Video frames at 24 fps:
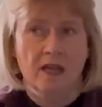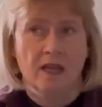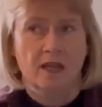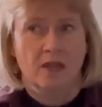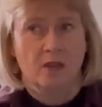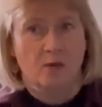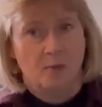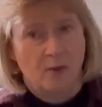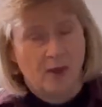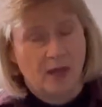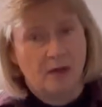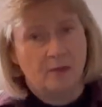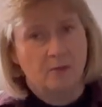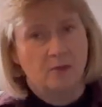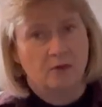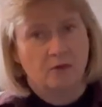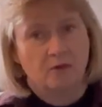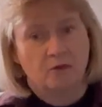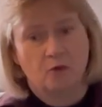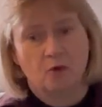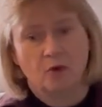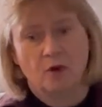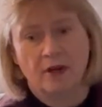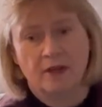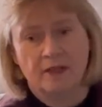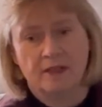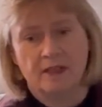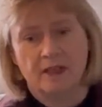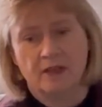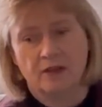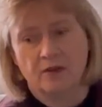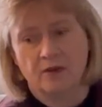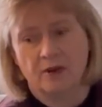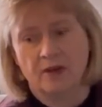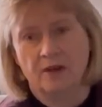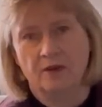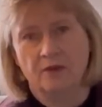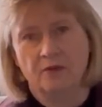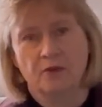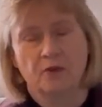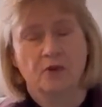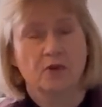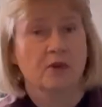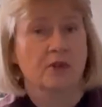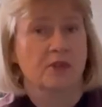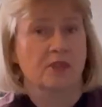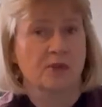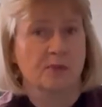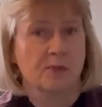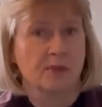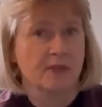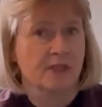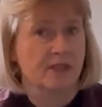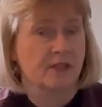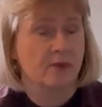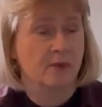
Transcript: the bed before I decorated for Christmas,